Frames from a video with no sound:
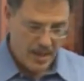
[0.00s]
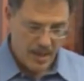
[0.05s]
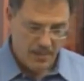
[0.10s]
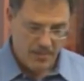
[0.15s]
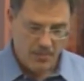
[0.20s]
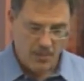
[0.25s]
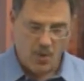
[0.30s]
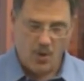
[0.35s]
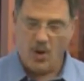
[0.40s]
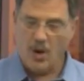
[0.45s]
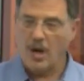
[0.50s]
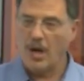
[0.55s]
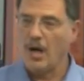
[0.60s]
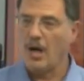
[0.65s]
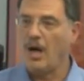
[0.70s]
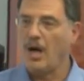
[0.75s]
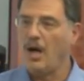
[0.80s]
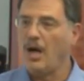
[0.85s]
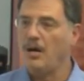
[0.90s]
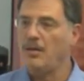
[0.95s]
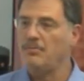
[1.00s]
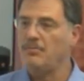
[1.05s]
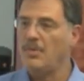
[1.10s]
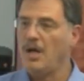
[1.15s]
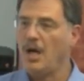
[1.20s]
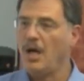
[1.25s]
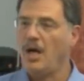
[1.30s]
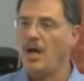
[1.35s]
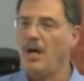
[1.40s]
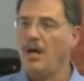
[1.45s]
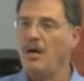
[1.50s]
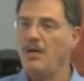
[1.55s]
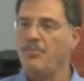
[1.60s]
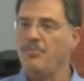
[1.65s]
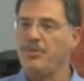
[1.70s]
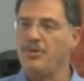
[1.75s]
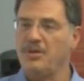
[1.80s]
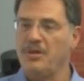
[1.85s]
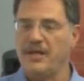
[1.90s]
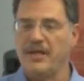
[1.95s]
more um, uh,
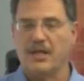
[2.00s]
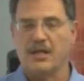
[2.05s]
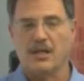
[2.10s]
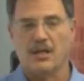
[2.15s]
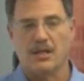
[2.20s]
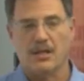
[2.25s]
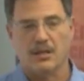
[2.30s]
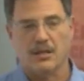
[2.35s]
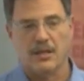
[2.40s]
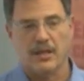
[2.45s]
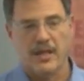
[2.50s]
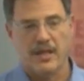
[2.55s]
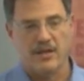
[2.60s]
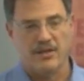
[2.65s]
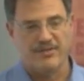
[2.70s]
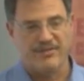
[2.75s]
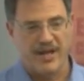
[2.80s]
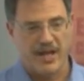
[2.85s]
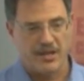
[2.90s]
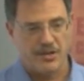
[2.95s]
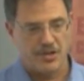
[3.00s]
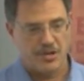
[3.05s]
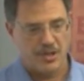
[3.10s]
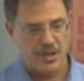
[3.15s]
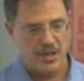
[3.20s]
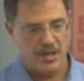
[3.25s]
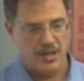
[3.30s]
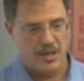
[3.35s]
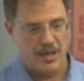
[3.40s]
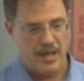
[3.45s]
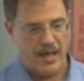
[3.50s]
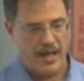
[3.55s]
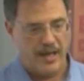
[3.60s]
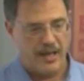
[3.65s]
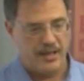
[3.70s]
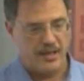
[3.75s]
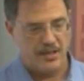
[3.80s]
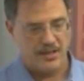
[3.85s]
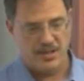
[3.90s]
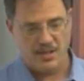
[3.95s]
political intervention
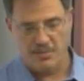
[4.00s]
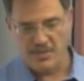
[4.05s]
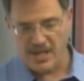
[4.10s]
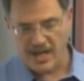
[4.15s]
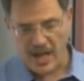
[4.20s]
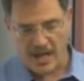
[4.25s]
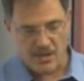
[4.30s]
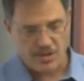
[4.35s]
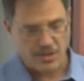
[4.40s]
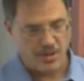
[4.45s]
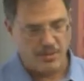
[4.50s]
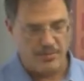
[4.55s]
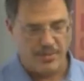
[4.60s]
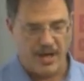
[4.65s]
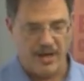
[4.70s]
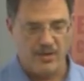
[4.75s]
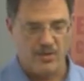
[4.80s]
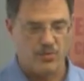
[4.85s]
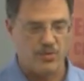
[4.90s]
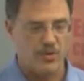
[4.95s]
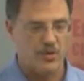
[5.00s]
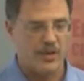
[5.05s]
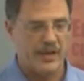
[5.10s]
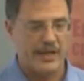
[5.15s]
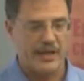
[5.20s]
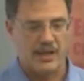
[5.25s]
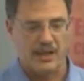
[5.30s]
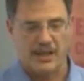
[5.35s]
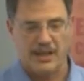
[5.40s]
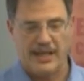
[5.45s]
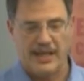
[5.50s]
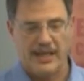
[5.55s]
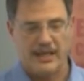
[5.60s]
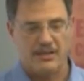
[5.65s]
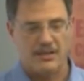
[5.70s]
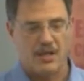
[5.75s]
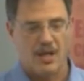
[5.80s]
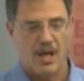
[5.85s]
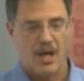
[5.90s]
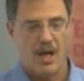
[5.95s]
and intimidation by the ruling
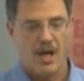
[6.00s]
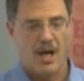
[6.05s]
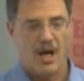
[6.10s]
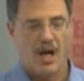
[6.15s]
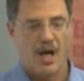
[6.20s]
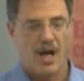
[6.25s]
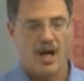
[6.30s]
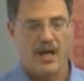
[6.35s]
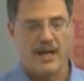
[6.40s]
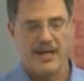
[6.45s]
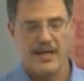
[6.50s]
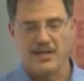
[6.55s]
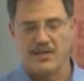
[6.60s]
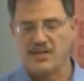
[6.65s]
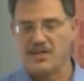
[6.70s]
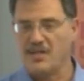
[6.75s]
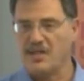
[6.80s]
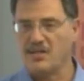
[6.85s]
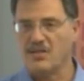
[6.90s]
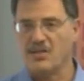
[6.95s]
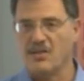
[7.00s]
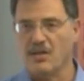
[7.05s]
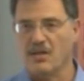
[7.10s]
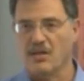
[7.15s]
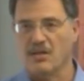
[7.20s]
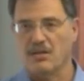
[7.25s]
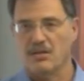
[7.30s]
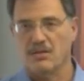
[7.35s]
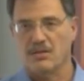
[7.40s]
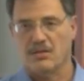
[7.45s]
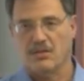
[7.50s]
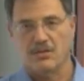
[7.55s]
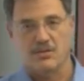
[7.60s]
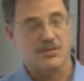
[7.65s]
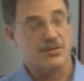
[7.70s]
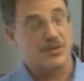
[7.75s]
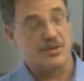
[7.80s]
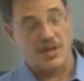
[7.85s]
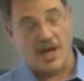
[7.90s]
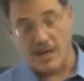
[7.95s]
elite, uh, his sister,
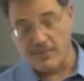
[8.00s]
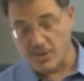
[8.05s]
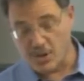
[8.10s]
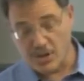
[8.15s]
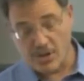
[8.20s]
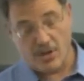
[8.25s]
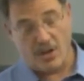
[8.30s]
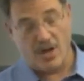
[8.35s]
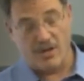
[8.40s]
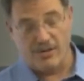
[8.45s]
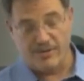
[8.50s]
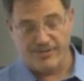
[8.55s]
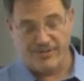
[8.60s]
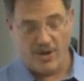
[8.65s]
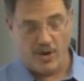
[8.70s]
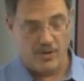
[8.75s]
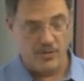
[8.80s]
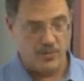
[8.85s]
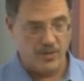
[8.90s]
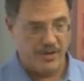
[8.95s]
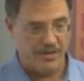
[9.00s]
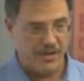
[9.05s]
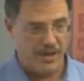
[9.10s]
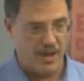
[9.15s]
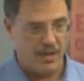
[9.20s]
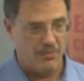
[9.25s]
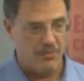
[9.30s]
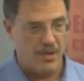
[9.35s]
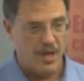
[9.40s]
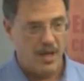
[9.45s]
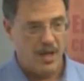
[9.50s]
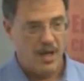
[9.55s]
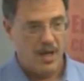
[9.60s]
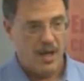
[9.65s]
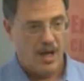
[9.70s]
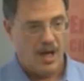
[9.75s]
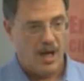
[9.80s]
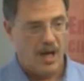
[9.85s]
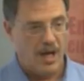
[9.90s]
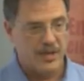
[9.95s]
who's I'm sure on the phone with him
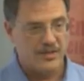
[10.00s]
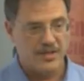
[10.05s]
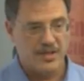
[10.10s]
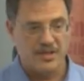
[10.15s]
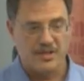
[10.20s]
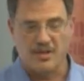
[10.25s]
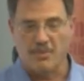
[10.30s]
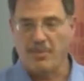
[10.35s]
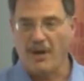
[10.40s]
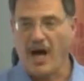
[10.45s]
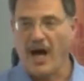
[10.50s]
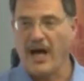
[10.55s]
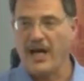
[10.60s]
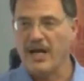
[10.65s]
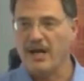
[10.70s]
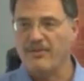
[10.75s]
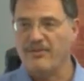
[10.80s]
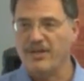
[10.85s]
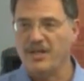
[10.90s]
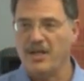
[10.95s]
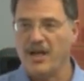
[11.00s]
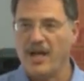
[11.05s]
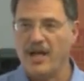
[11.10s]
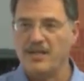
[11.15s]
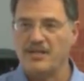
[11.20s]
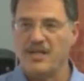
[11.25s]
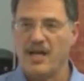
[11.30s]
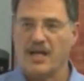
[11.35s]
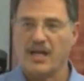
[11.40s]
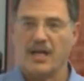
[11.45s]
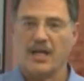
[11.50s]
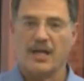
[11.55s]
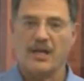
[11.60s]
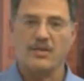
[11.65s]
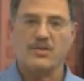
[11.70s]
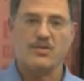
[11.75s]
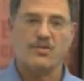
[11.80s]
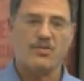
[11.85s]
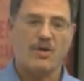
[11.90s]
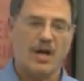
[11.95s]
uh, to Dubai every day taking
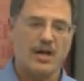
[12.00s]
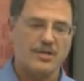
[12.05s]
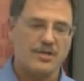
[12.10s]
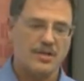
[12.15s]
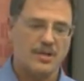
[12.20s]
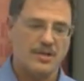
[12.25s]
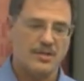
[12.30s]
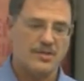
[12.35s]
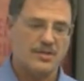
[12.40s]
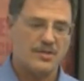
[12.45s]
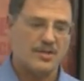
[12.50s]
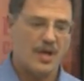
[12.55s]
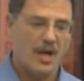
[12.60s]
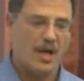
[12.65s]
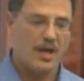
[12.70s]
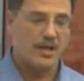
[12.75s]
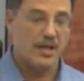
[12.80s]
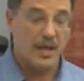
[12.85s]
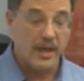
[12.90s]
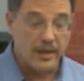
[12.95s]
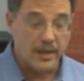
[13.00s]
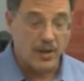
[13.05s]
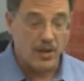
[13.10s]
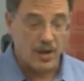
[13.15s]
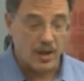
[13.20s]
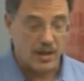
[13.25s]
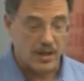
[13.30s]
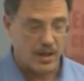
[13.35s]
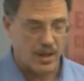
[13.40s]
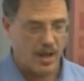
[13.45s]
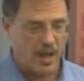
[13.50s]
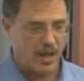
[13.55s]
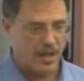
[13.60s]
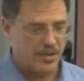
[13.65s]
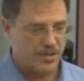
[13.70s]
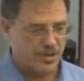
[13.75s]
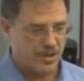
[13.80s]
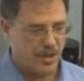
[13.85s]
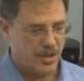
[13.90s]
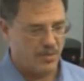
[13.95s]
instructions, uh, Yingluck
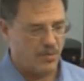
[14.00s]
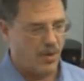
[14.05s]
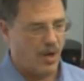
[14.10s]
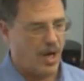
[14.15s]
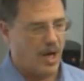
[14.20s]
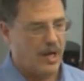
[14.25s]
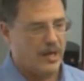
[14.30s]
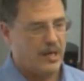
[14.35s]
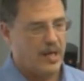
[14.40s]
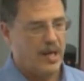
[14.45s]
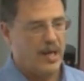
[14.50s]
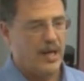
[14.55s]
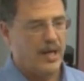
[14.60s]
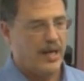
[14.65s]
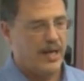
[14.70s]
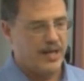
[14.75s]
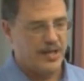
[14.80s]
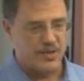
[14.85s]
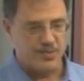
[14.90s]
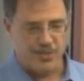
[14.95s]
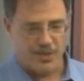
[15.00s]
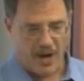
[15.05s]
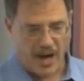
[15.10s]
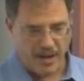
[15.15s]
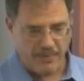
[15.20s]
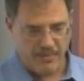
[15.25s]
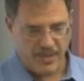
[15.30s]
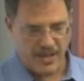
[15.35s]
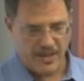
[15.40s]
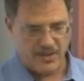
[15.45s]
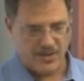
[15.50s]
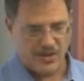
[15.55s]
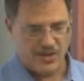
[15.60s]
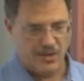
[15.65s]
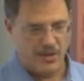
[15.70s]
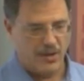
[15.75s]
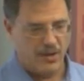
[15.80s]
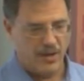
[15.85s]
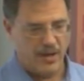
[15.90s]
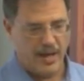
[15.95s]
uh, Shinawat, is prime
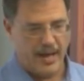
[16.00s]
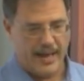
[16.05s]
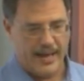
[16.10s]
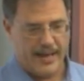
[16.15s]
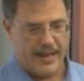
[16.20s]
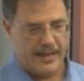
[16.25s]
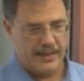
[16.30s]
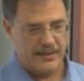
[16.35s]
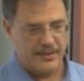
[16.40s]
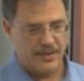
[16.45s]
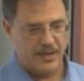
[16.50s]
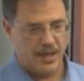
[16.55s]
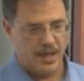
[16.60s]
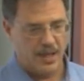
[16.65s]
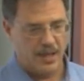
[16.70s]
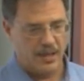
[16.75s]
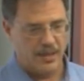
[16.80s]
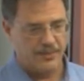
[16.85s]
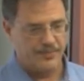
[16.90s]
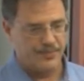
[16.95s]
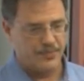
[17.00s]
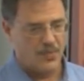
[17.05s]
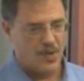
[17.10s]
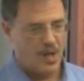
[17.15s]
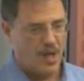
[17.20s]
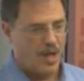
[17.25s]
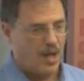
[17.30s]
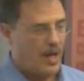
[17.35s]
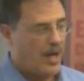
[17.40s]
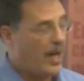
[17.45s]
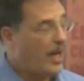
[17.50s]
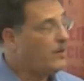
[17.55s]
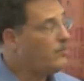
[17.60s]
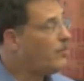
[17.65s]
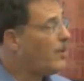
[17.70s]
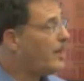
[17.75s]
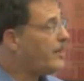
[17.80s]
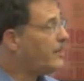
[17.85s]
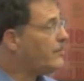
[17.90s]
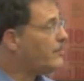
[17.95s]
minister and um, and
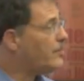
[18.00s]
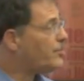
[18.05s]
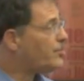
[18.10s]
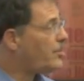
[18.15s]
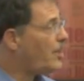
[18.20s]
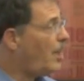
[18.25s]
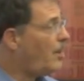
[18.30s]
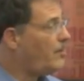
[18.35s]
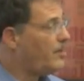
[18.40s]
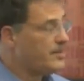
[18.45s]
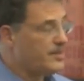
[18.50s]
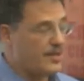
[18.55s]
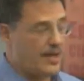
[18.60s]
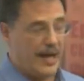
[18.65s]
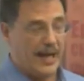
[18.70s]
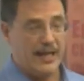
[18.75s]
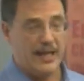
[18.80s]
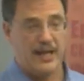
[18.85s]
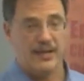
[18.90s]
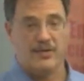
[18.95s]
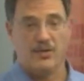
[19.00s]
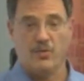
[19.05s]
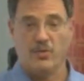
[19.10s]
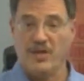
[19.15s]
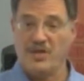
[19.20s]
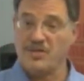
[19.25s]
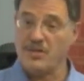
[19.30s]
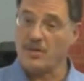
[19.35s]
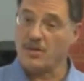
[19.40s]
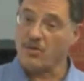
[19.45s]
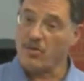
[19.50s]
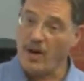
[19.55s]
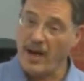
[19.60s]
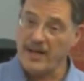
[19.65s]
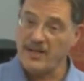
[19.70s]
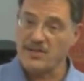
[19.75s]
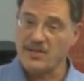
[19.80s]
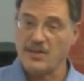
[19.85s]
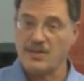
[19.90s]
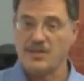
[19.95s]
running the show in Thailand. The recent
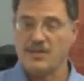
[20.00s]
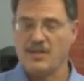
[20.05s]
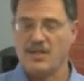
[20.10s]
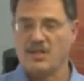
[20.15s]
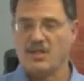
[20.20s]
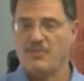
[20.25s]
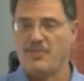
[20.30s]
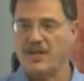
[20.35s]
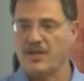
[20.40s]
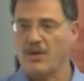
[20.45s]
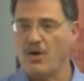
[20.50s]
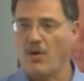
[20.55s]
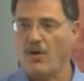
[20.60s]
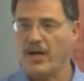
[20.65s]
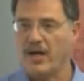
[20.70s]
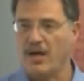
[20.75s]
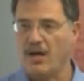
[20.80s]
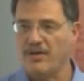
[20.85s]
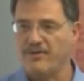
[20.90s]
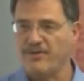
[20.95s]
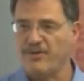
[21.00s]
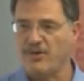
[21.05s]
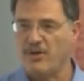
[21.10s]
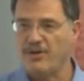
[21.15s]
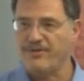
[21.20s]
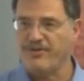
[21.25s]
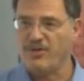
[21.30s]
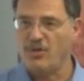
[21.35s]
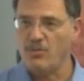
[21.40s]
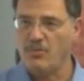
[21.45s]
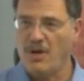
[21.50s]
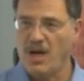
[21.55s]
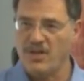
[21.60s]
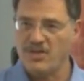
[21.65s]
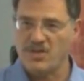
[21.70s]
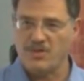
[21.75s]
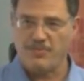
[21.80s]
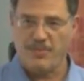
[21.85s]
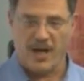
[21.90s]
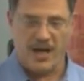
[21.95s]
crisis that's been going on for a few
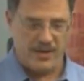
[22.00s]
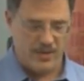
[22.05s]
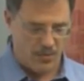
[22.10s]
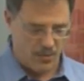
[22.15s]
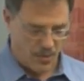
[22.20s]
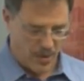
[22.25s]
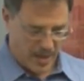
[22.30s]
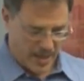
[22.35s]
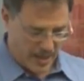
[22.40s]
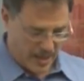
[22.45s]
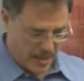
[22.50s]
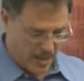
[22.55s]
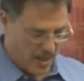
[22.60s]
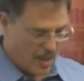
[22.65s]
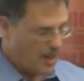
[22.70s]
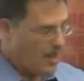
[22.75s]
months, by the way,